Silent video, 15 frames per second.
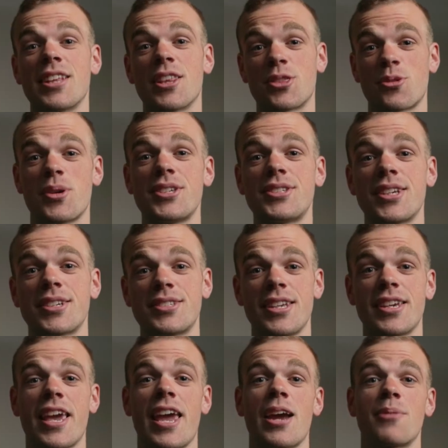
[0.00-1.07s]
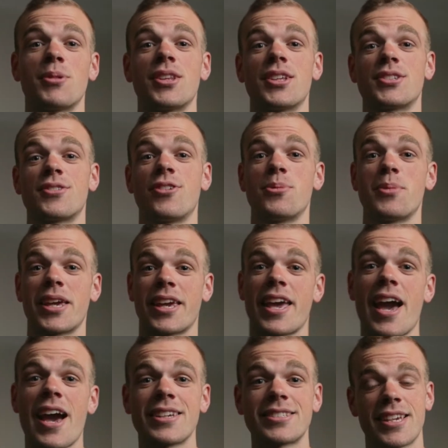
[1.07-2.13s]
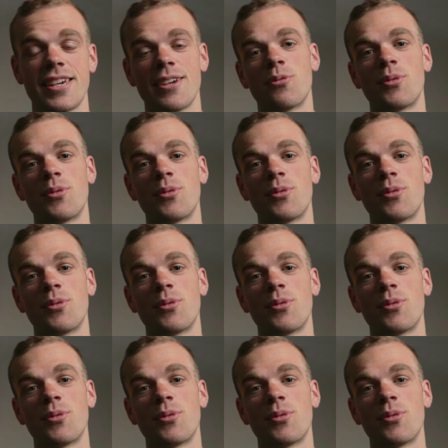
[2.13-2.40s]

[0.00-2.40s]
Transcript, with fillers: the 360 camera that's filming Caskey.